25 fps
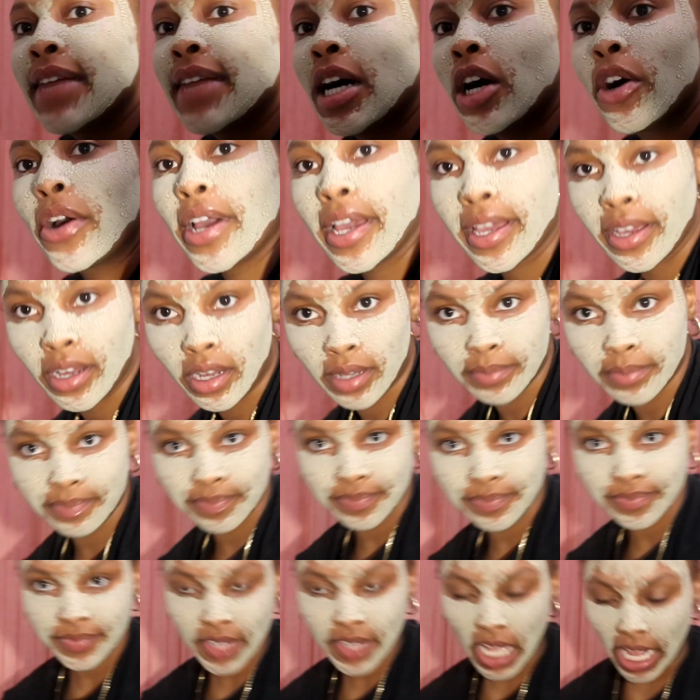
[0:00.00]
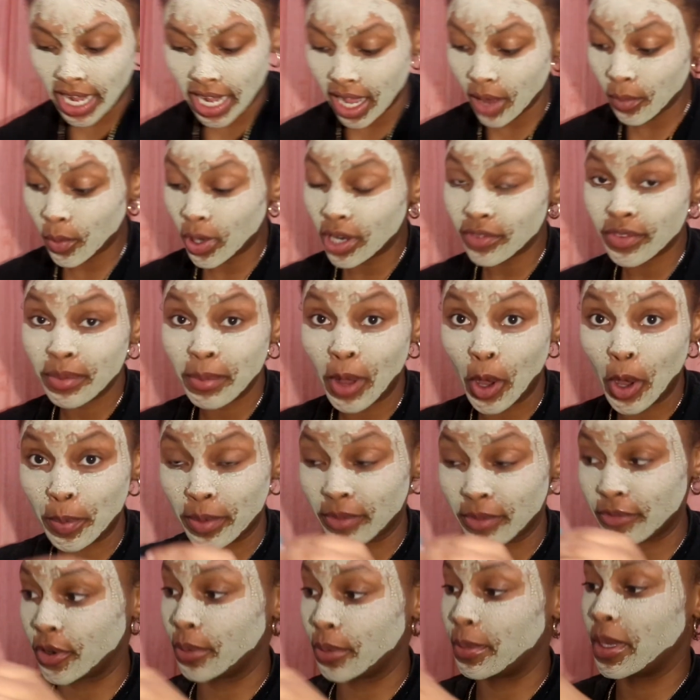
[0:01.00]
Okay, y'all. I got one of them
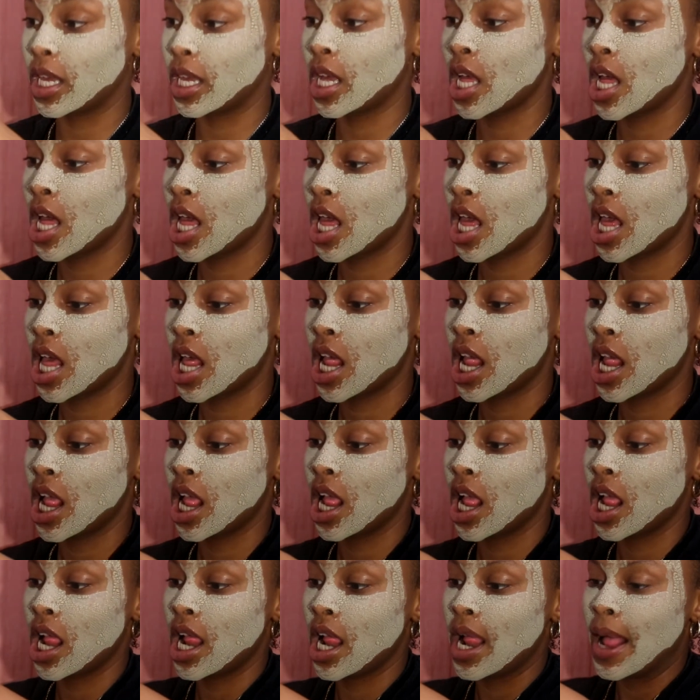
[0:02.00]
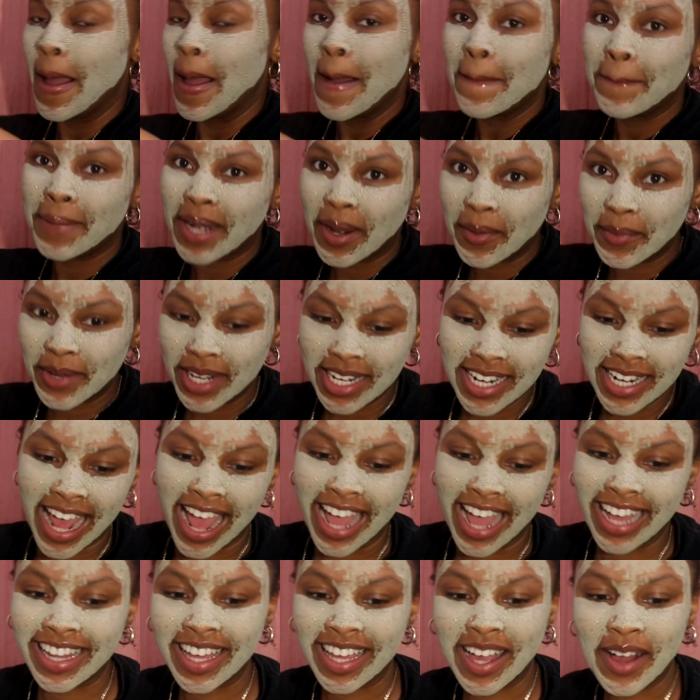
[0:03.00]
open for me. But I wanted to
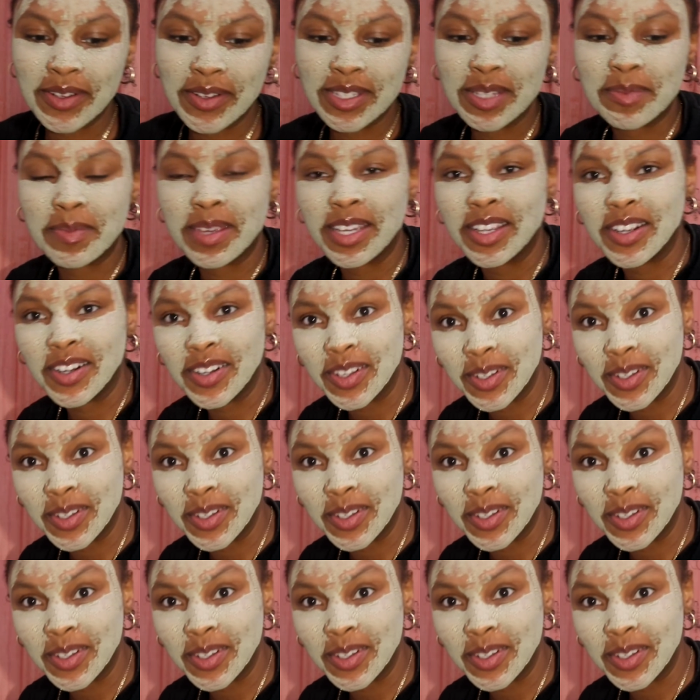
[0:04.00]
act like I was a big girl